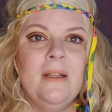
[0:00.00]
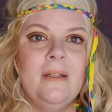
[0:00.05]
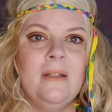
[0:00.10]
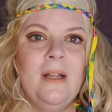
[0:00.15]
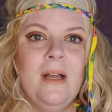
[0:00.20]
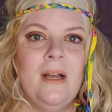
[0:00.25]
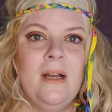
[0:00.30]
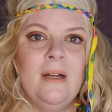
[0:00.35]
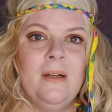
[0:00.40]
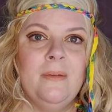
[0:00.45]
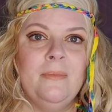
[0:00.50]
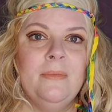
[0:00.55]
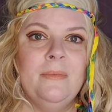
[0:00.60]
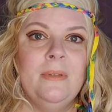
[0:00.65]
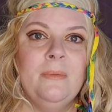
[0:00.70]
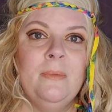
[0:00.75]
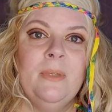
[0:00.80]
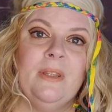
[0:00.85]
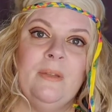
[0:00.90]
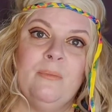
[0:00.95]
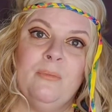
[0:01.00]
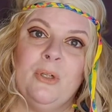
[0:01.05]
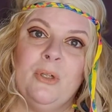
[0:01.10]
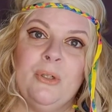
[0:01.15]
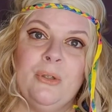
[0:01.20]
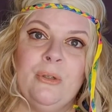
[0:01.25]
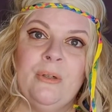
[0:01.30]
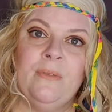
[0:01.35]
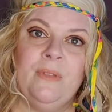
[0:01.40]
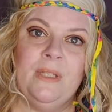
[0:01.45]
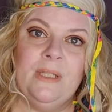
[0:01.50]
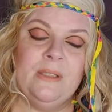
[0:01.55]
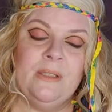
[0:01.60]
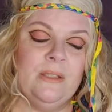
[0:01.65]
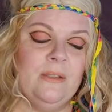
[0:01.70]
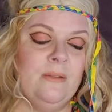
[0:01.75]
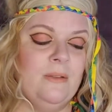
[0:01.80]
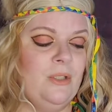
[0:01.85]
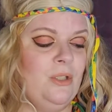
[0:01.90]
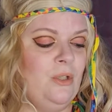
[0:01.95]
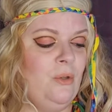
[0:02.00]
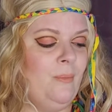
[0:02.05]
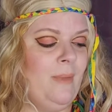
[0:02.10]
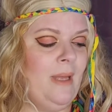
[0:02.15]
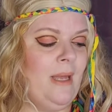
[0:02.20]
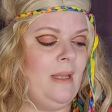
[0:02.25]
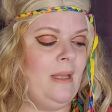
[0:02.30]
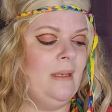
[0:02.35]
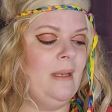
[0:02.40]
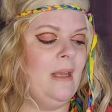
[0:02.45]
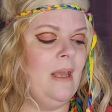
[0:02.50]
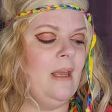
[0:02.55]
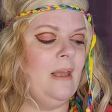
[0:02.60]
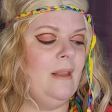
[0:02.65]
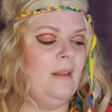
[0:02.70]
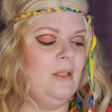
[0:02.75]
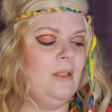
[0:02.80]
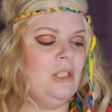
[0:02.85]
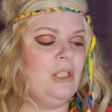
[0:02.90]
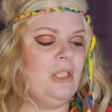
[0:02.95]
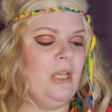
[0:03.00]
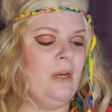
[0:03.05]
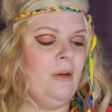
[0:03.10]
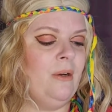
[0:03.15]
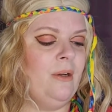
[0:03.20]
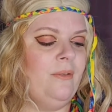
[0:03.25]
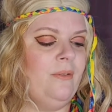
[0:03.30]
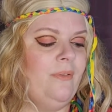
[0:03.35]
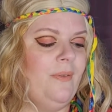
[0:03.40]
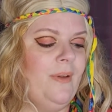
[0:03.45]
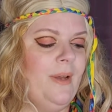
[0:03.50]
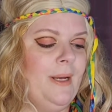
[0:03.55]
with the murder of these 2 men, the sheriff